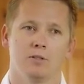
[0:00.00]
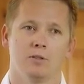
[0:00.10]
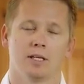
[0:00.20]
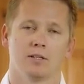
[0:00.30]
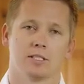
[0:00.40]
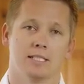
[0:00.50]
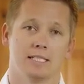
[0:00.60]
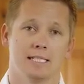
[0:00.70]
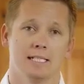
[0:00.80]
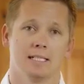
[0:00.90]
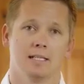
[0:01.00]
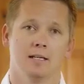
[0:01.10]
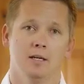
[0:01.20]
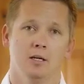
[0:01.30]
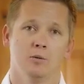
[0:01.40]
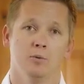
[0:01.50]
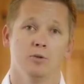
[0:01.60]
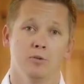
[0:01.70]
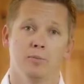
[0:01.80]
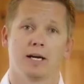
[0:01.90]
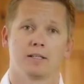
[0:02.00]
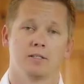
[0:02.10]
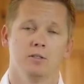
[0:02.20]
2010 moving back to